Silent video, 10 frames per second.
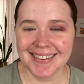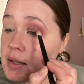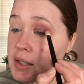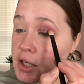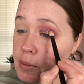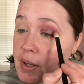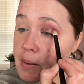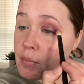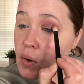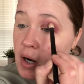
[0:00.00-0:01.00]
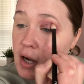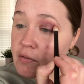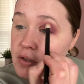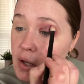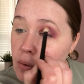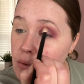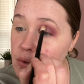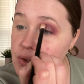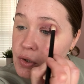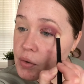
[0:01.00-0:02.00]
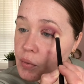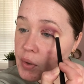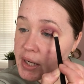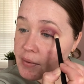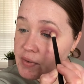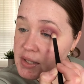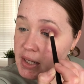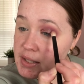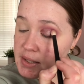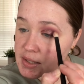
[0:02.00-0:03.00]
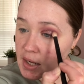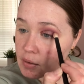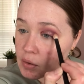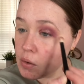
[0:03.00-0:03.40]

A little bit more of yodel to re-emphasize this outer